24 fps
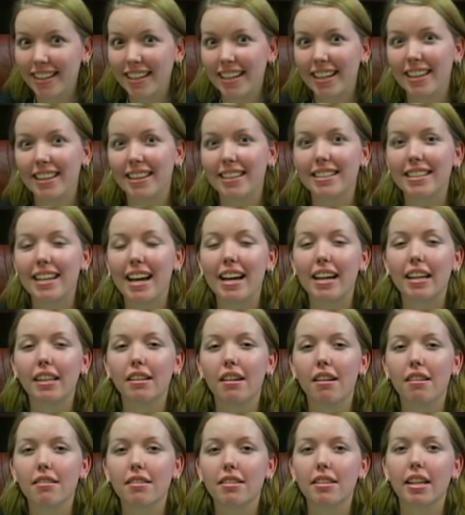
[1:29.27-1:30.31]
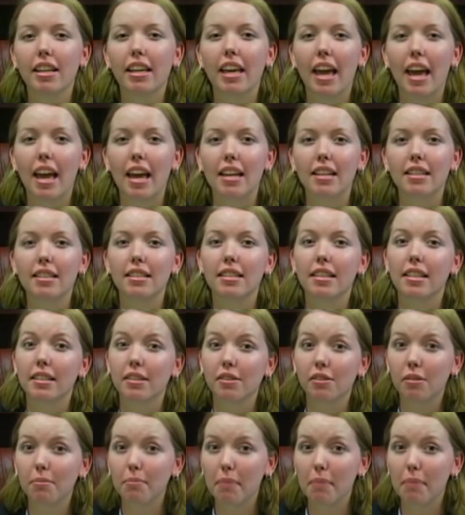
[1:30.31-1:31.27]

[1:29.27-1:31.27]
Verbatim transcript: in the Diagnostic and Statistical